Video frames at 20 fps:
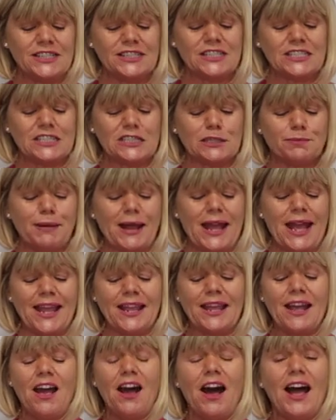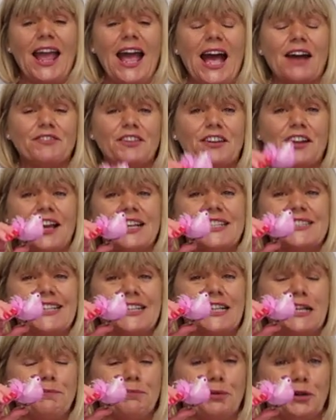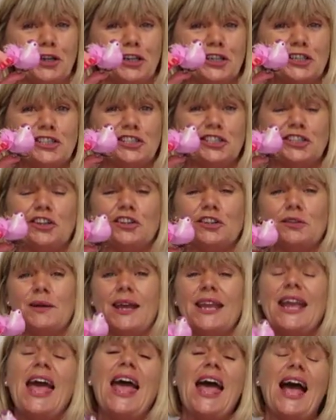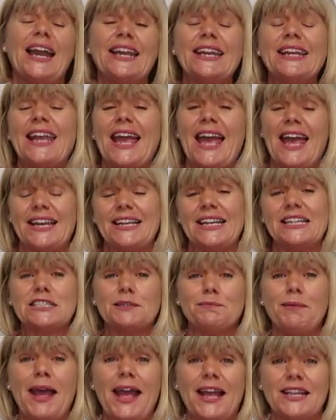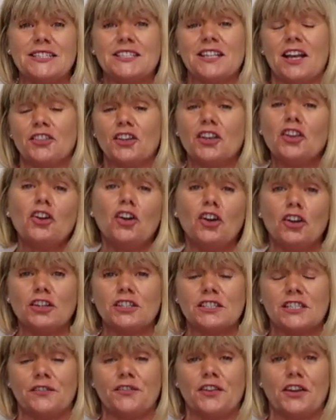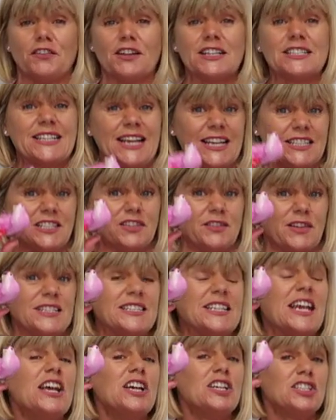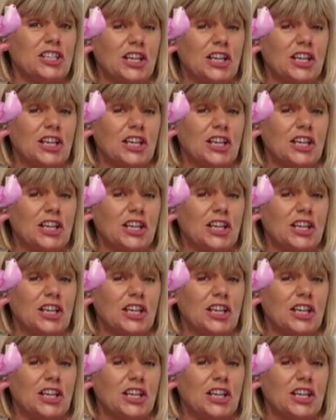in the display, I have a nice little bird, you know the way, and again, it depends on the colours of your accessories.